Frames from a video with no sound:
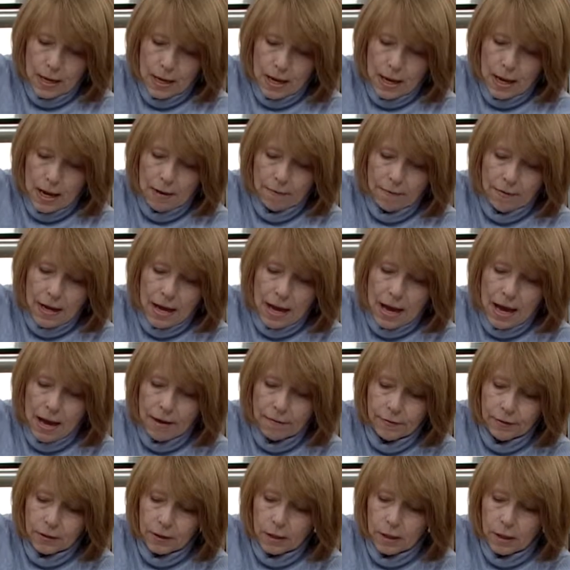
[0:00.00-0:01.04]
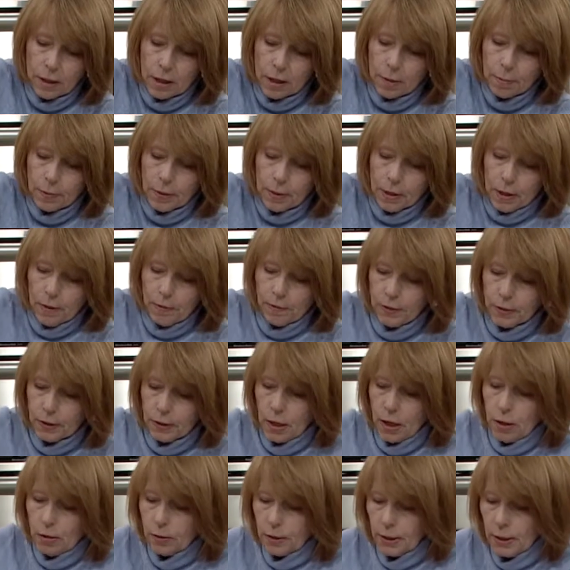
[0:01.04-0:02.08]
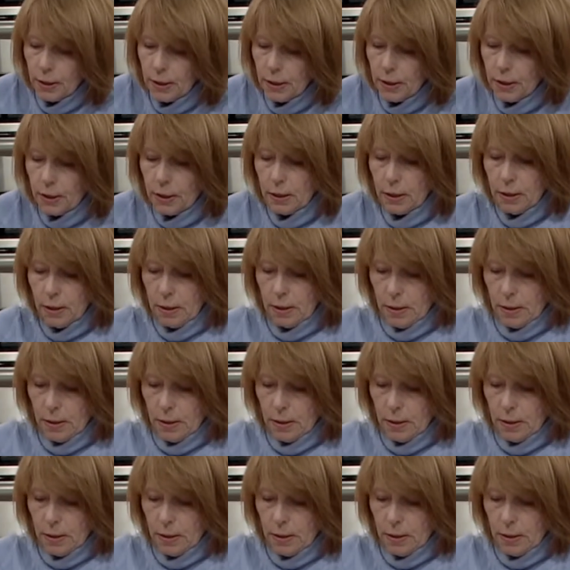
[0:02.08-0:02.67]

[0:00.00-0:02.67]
I have a 1/2 cup of the coconut.